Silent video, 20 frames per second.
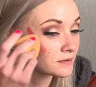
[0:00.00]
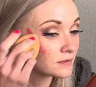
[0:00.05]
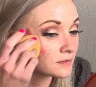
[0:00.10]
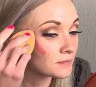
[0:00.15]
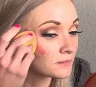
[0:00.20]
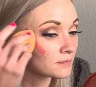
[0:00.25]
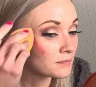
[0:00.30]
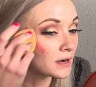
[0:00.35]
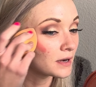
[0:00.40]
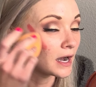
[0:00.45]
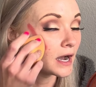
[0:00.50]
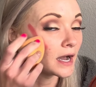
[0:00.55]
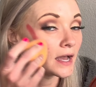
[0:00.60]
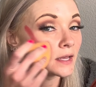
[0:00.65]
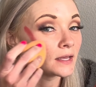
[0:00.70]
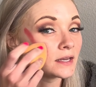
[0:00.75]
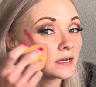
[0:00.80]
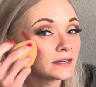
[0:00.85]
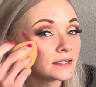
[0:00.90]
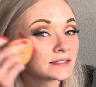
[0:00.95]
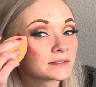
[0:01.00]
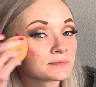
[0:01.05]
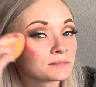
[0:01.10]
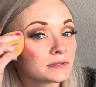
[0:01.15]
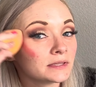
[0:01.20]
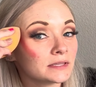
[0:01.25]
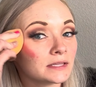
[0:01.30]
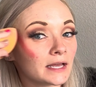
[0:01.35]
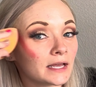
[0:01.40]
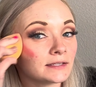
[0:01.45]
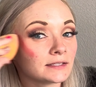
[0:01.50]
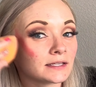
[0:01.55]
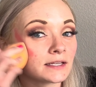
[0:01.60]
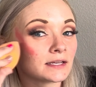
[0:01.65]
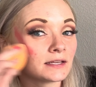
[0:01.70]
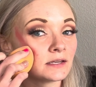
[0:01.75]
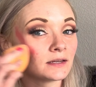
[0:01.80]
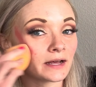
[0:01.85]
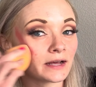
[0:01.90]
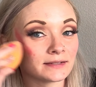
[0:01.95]
But it is blending
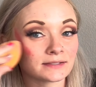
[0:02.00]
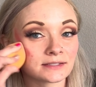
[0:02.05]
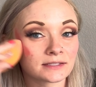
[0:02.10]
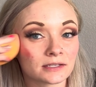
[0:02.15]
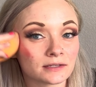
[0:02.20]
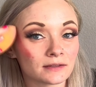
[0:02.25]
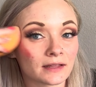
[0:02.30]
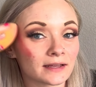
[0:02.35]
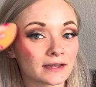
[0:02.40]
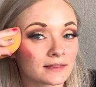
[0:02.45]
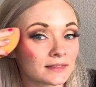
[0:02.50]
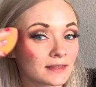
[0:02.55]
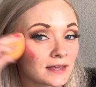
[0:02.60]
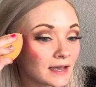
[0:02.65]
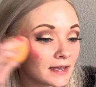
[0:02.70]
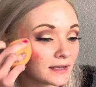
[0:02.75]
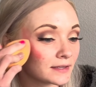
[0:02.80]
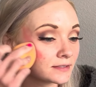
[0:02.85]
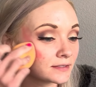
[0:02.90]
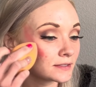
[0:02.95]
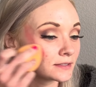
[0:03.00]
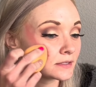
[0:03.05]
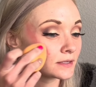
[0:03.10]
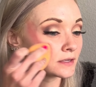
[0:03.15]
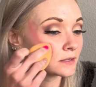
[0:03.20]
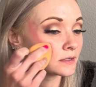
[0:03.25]
in nicely like this.